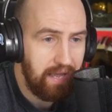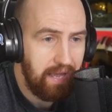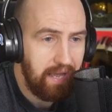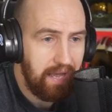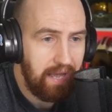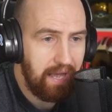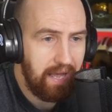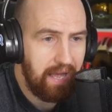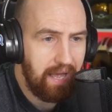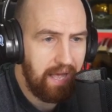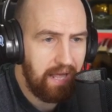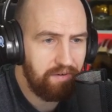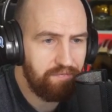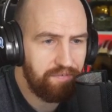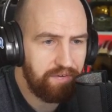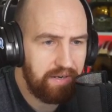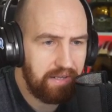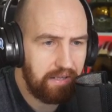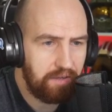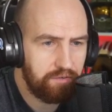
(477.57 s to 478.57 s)
And
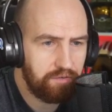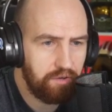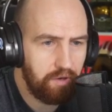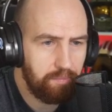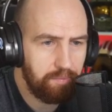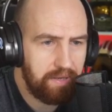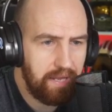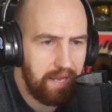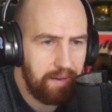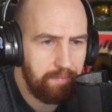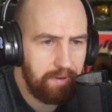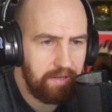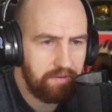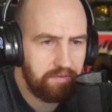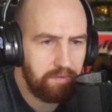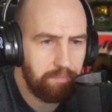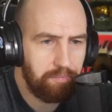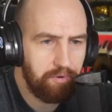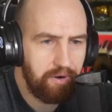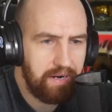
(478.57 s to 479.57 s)
Vanilla Storm Gaming, to
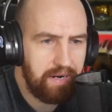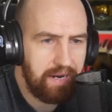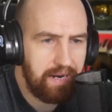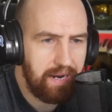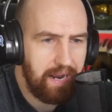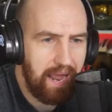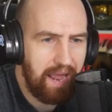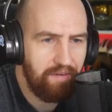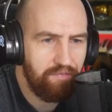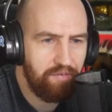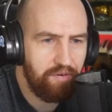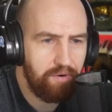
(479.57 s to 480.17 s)
bring every